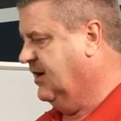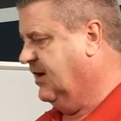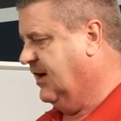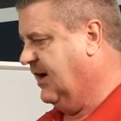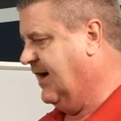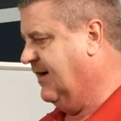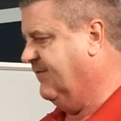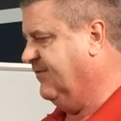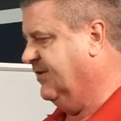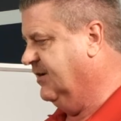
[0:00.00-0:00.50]

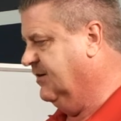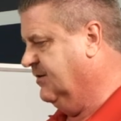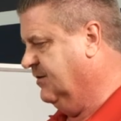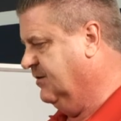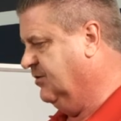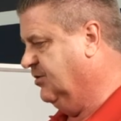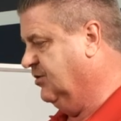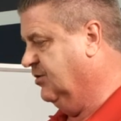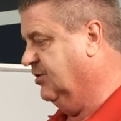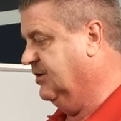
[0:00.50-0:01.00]
having
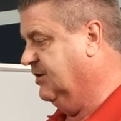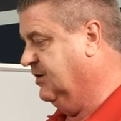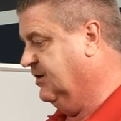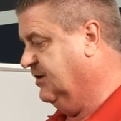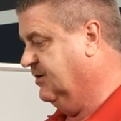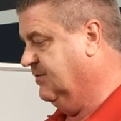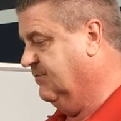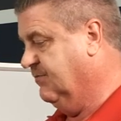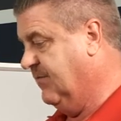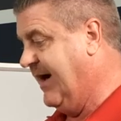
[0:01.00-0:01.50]
good
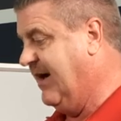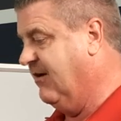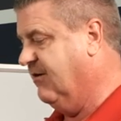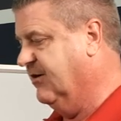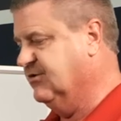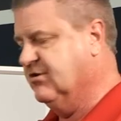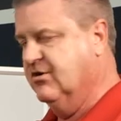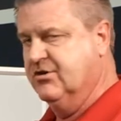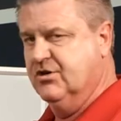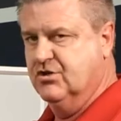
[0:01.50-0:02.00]

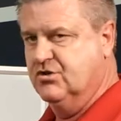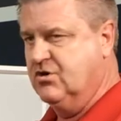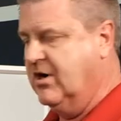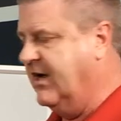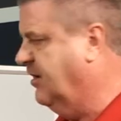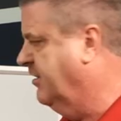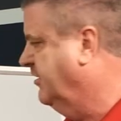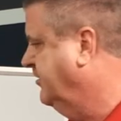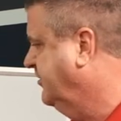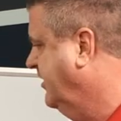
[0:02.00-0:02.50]
batteries on your
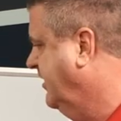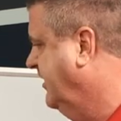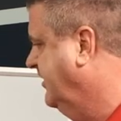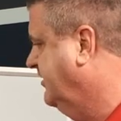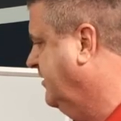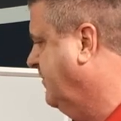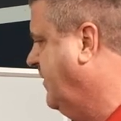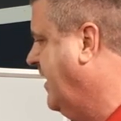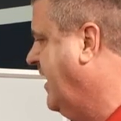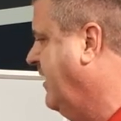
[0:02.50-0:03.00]
trailers,
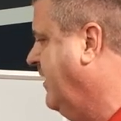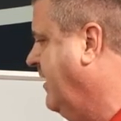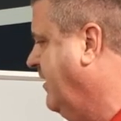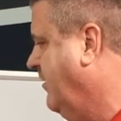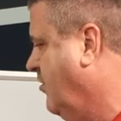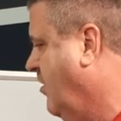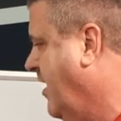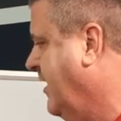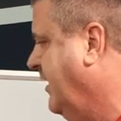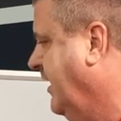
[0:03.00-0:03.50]
it's about
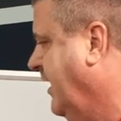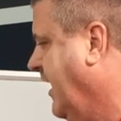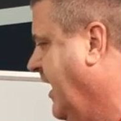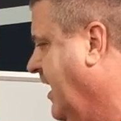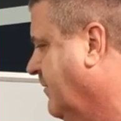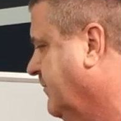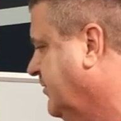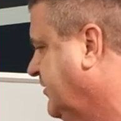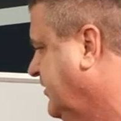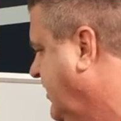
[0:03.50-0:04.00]
cranking
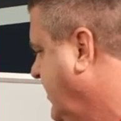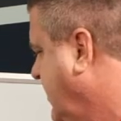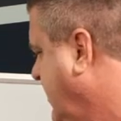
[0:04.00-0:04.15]
amps.